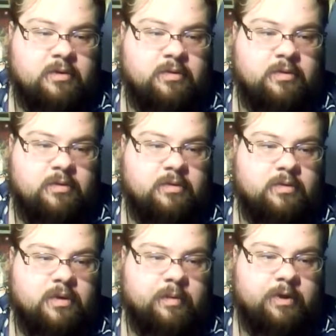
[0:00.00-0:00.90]
Ooh,
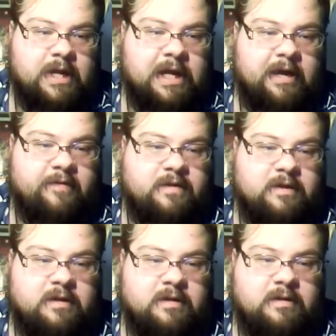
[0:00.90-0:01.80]
I'm gonna have
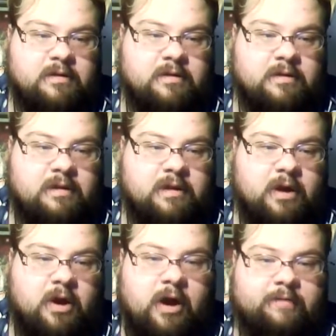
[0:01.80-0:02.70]
to.
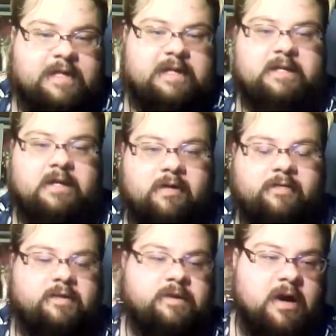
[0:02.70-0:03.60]
Oh, I've seen
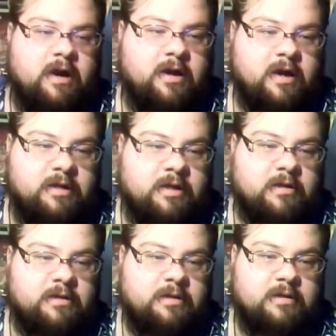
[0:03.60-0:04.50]
Sovereign talk on
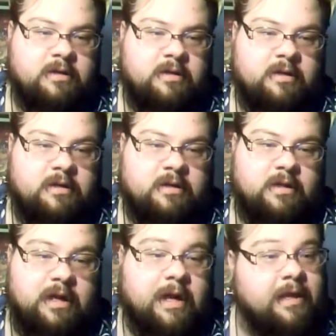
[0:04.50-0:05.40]
the
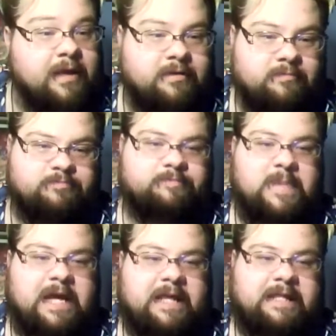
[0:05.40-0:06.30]
thing.
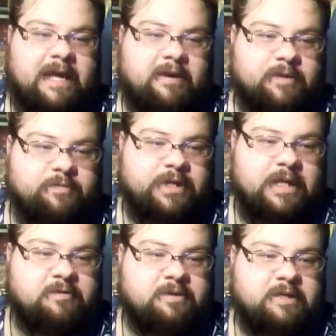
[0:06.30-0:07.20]
I like that one, but
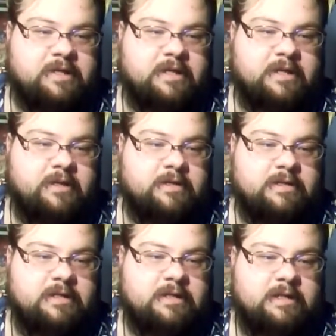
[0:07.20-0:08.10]
that one's
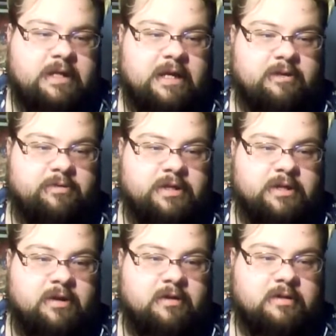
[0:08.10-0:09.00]

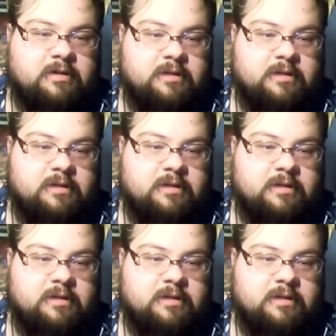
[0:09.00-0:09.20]
adult.